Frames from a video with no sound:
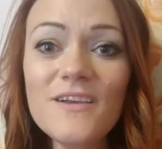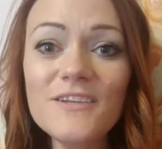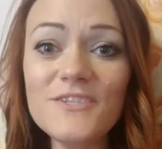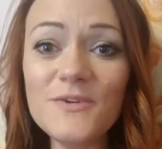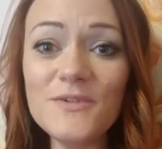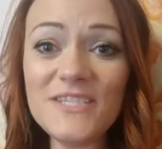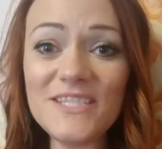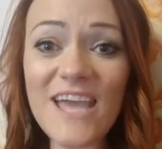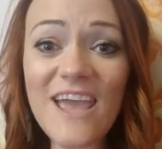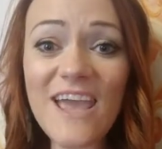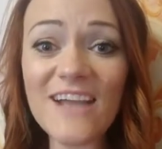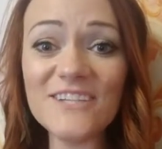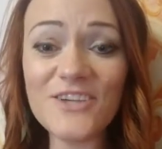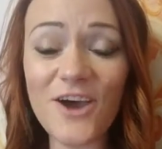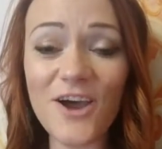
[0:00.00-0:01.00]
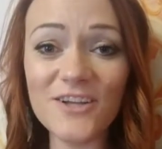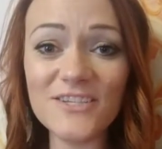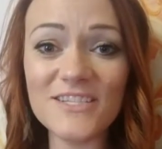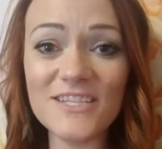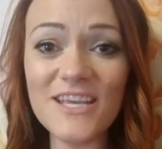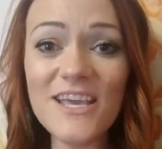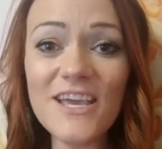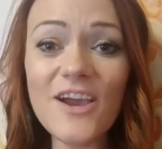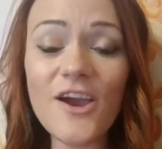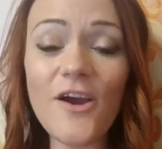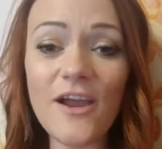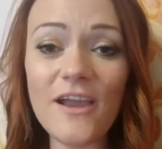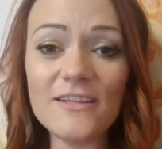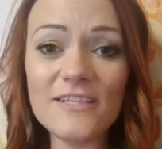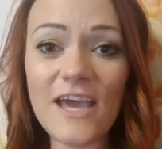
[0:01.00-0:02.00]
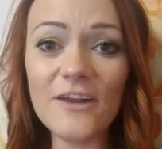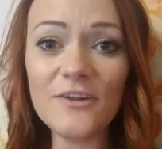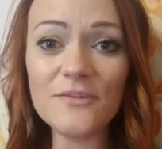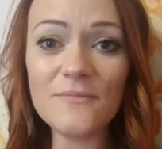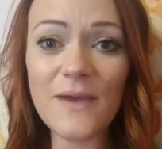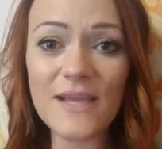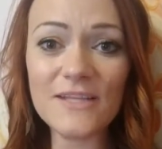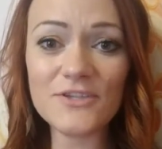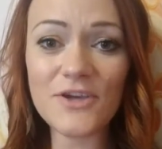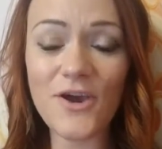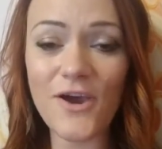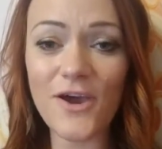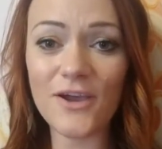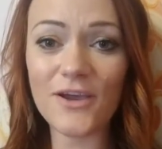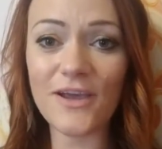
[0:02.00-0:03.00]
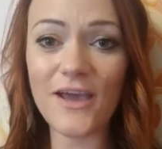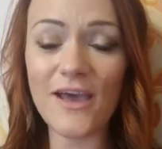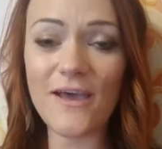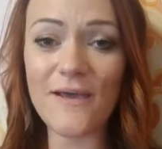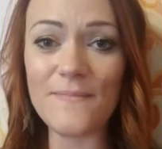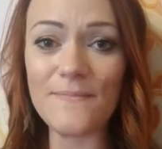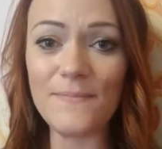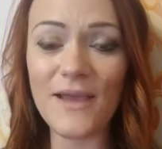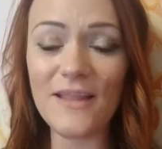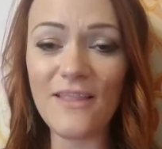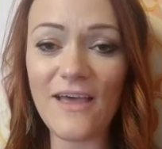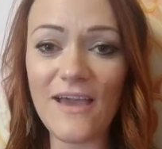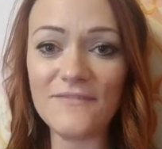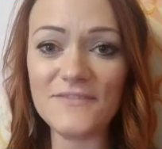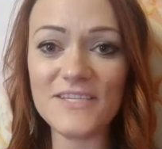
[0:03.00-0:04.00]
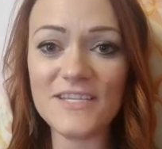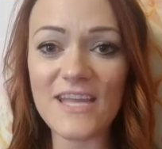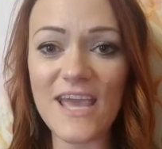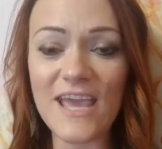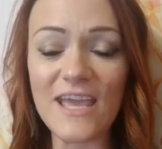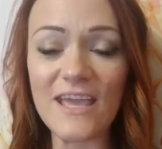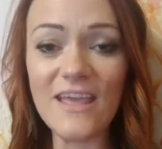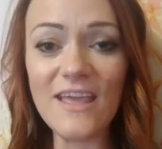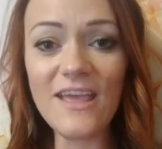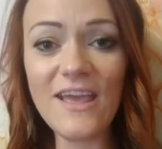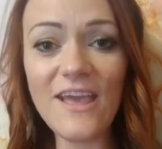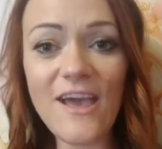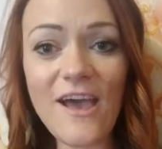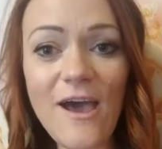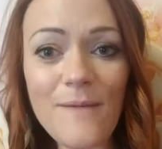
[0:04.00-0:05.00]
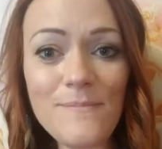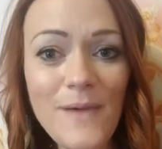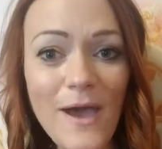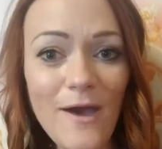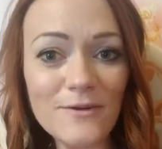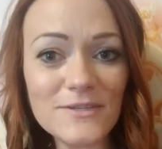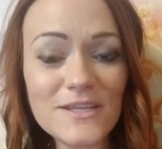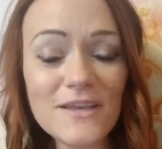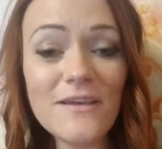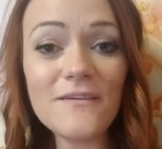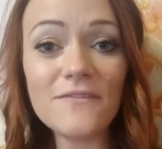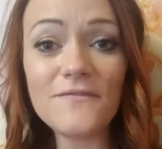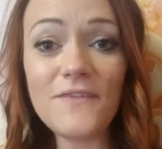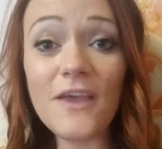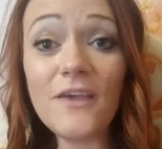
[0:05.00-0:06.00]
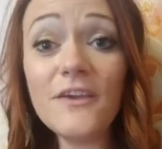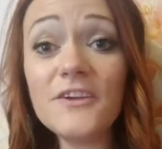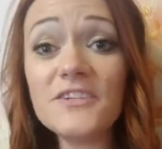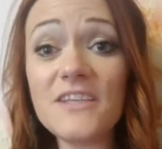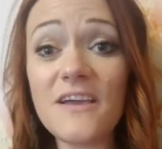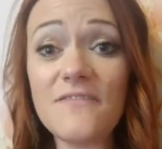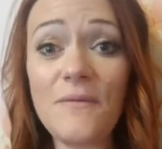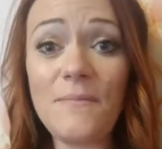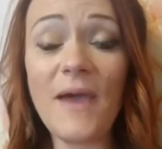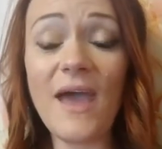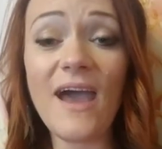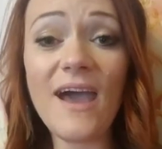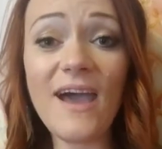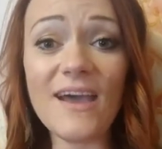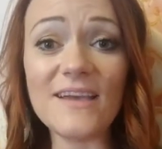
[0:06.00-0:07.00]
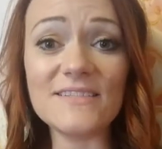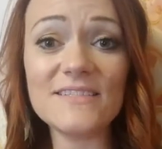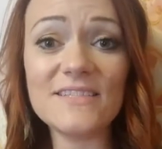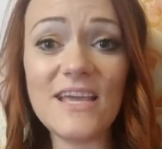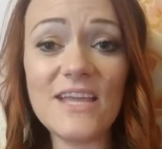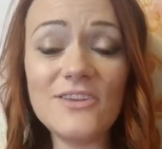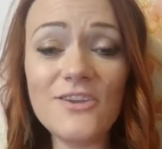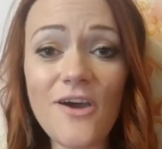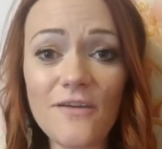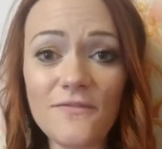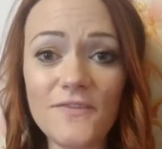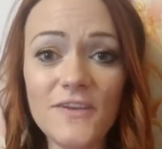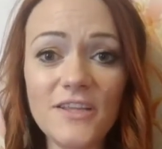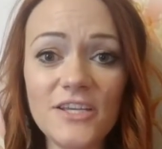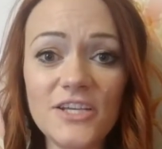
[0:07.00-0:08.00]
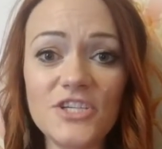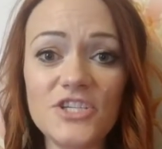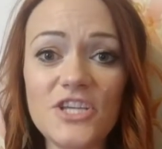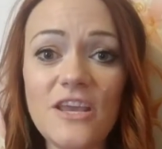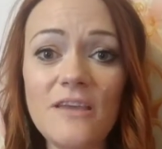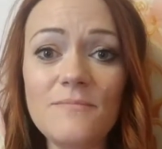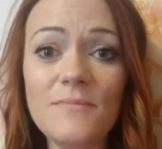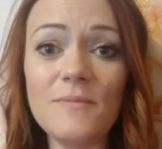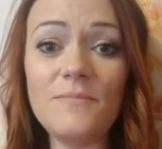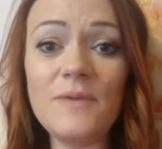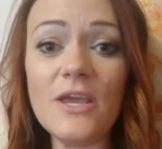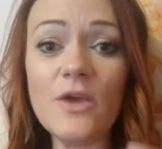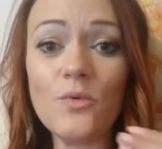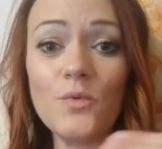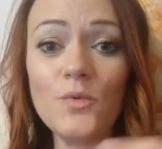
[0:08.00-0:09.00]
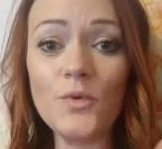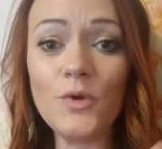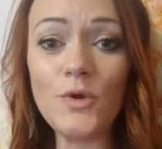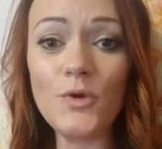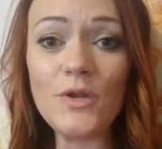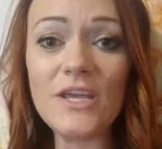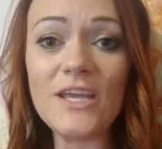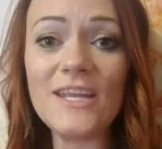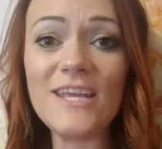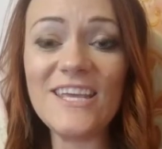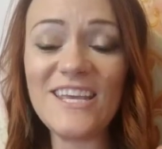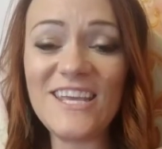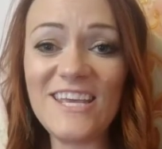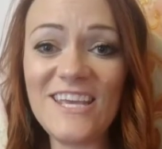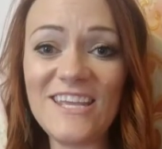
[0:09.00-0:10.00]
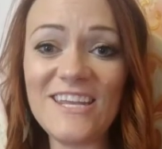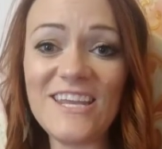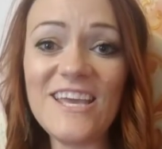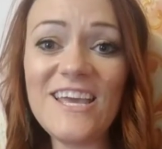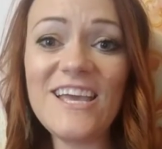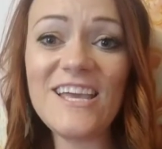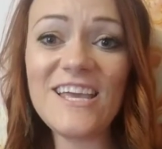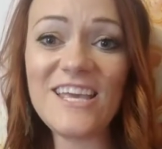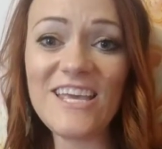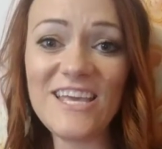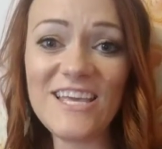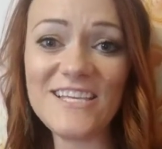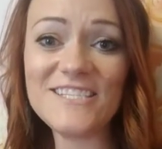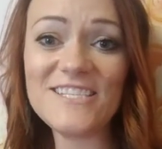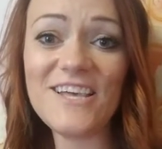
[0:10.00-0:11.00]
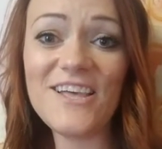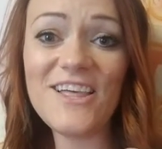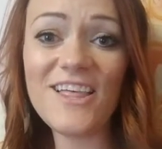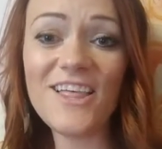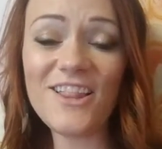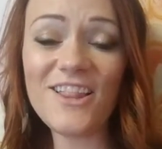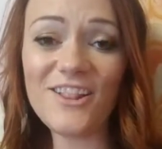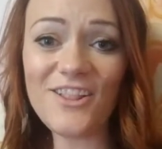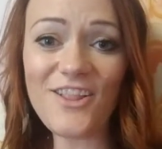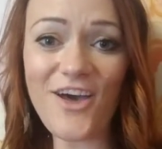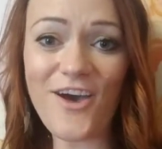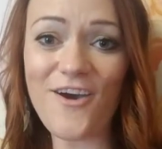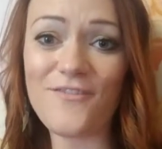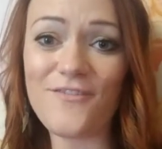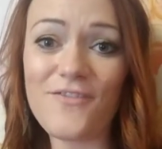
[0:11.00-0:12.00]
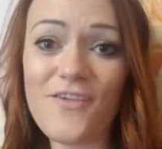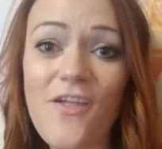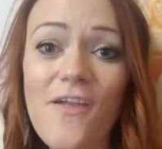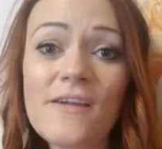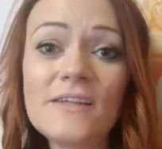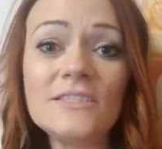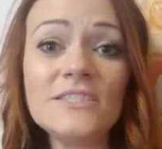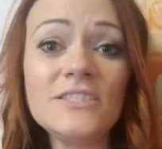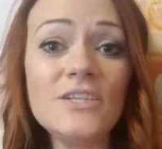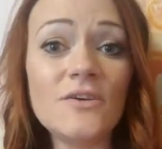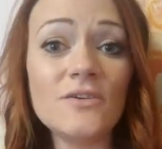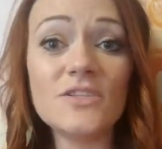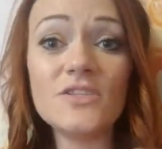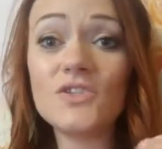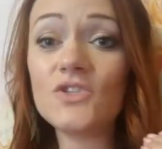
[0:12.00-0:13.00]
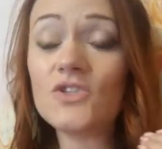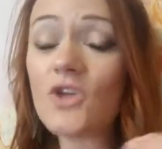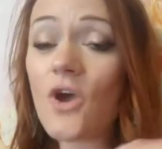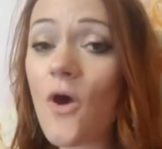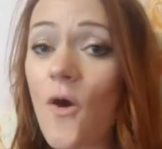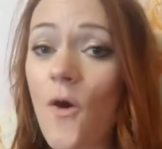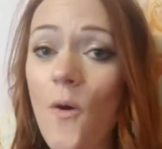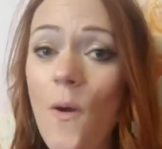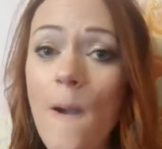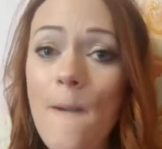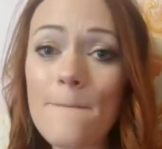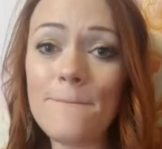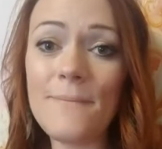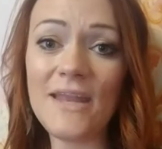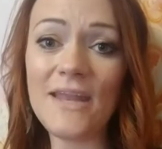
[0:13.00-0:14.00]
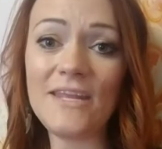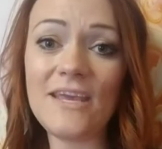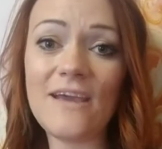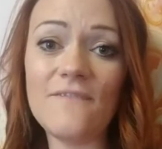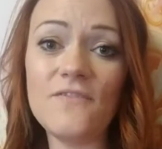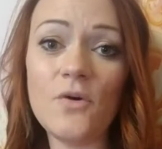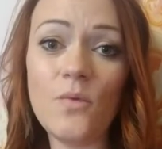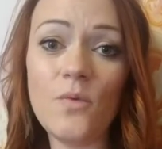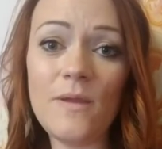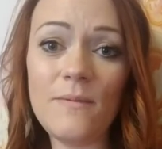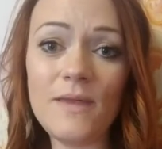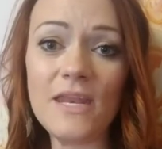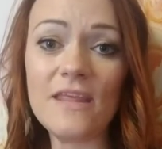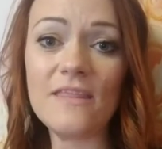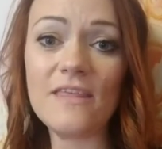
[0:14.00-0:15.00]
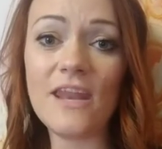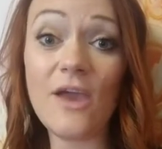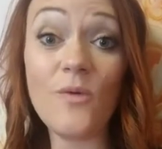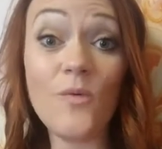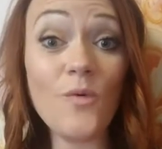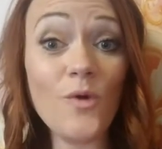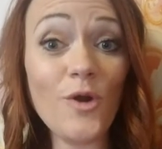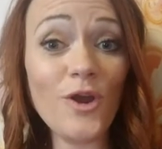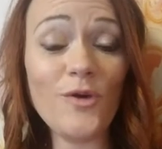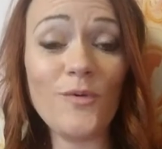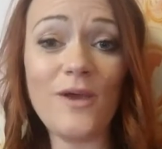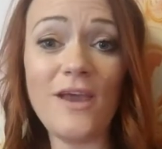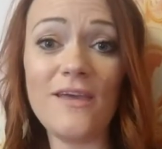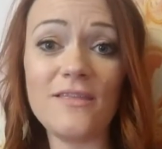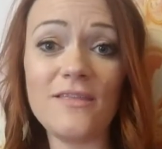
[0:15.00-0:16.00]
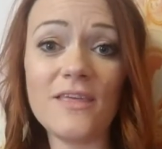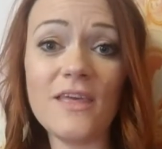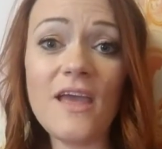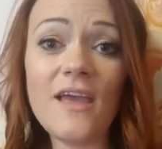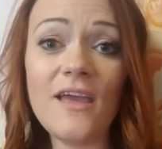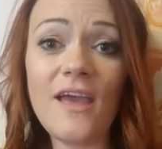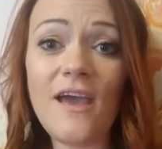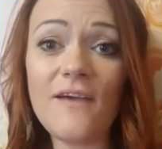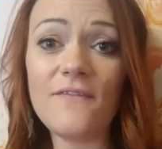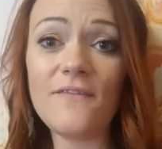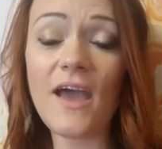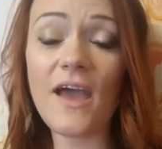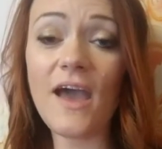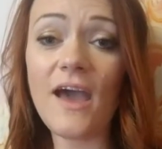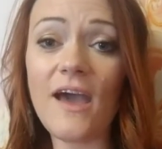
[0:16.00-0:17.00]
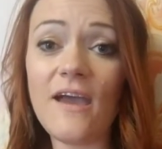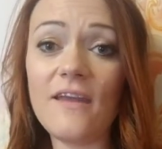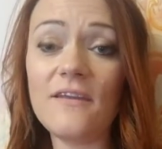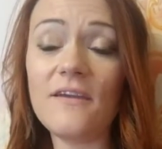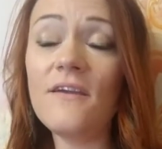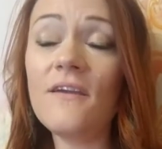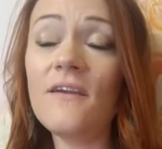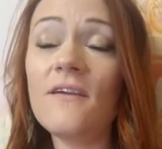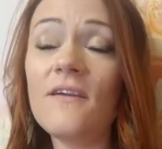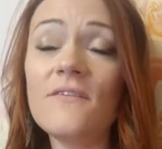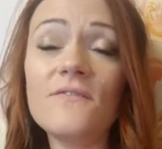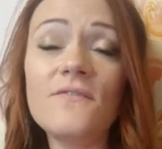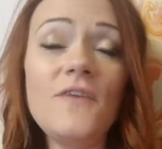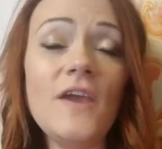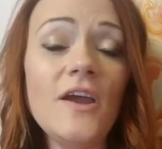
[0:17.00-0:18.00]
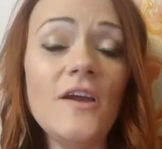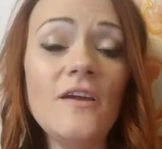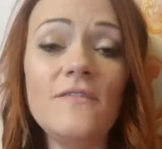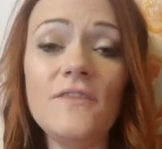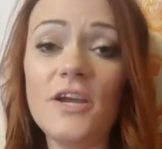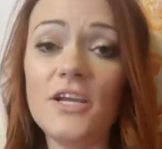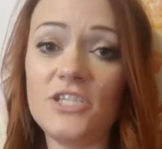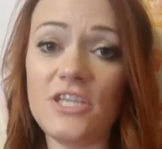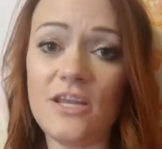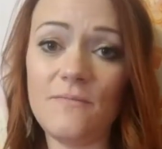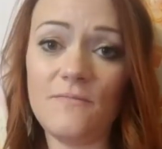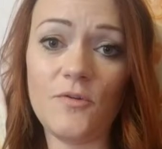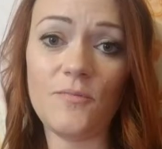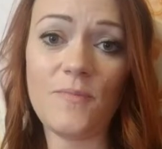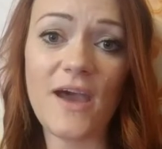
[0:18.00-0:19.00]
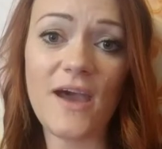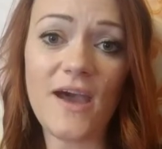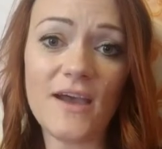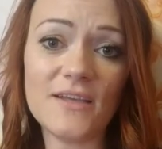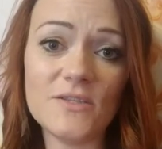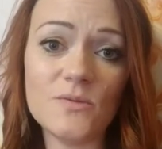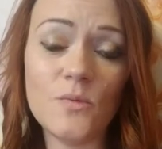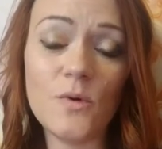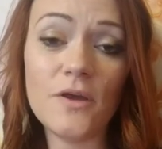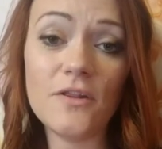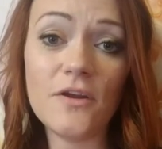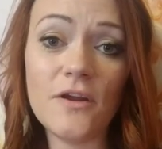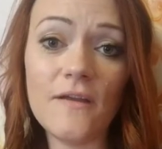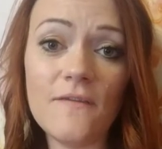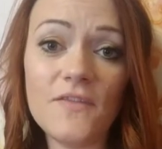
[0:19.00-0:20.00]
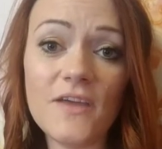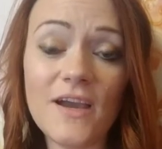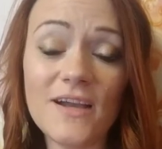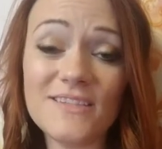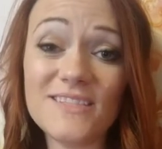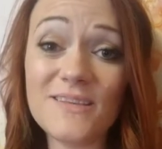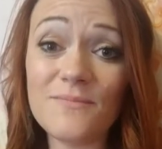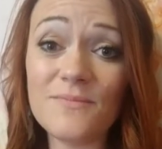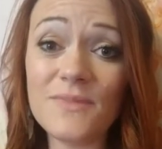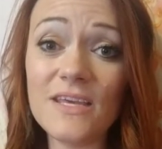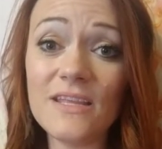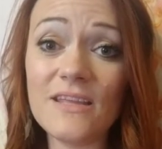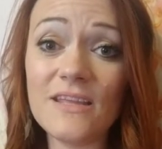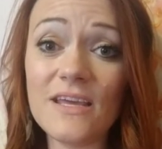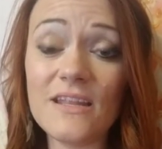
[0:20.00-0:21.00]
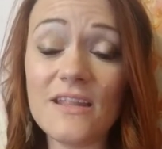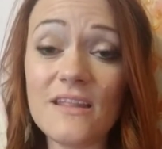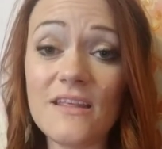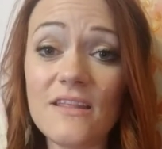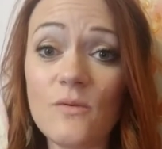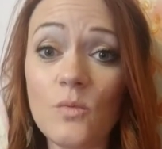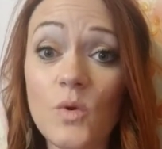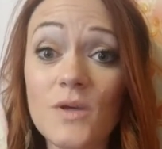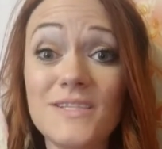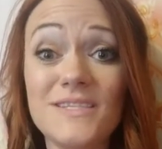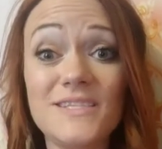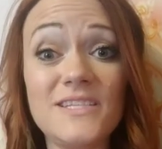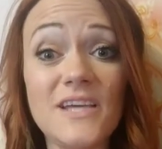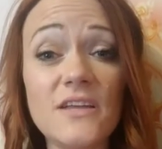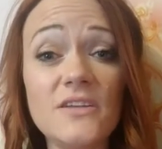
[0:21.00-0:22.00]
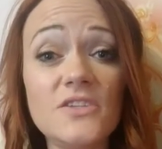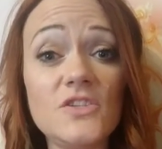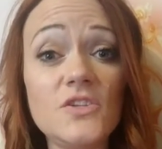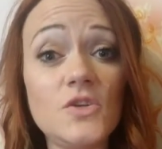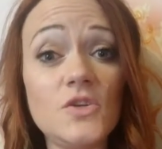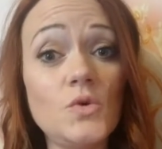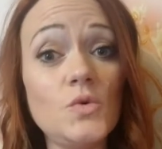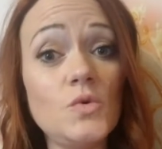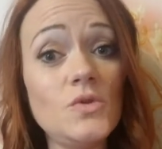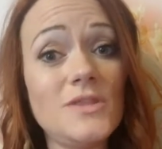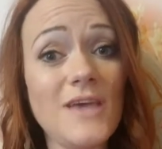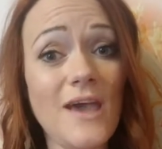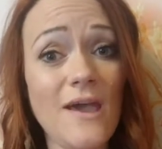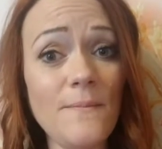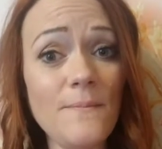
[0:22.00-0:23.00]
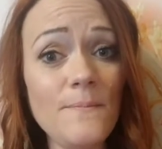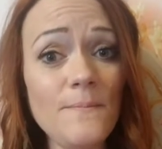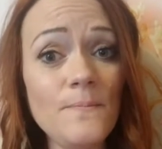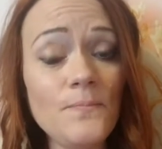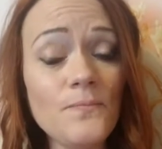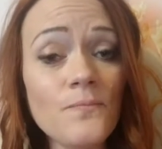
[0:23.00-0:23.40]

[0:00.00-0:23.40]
So today I talked, or I titled my talk, my live today about failures of the past and not feeling shame, but being rooted in His love. You know, so many of the women that I work with have had very, very shameful past, whether if that's something that was done to them.